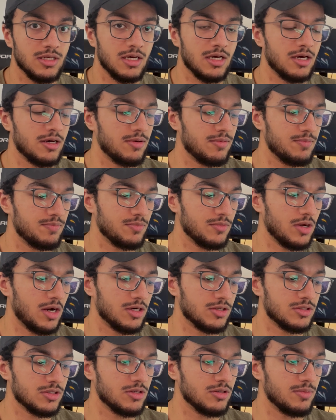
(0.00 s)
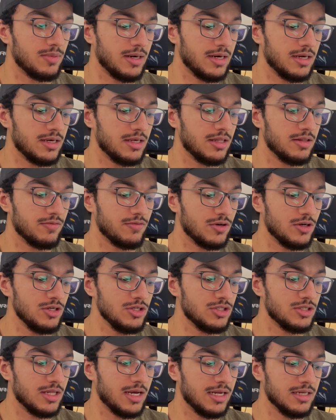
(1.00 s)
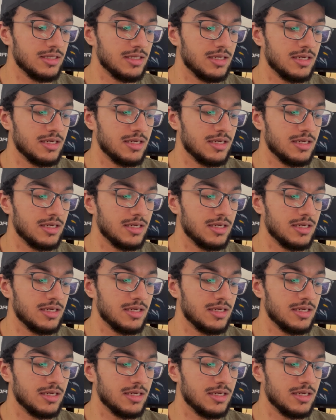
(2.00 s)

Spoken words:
article by The Verge that